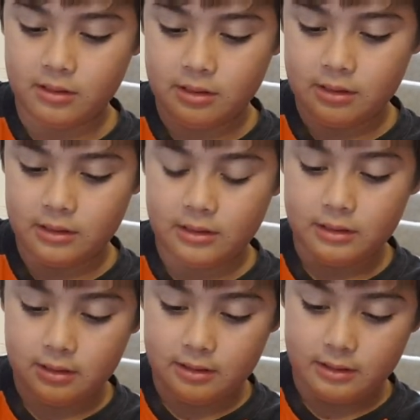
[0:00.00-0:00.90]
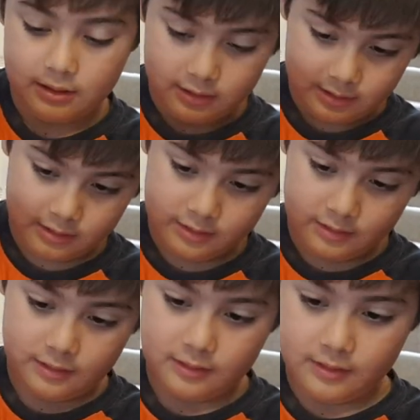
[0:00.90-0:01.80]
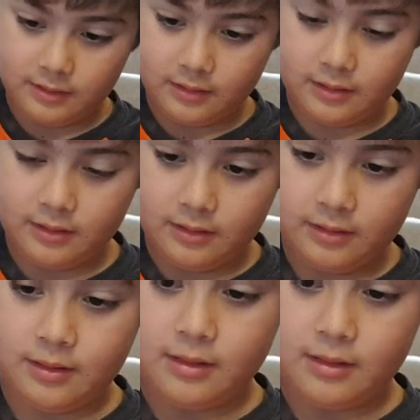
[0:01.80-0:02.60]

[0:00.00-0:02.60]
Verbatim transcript: been in the um, vinegar water, does that matter?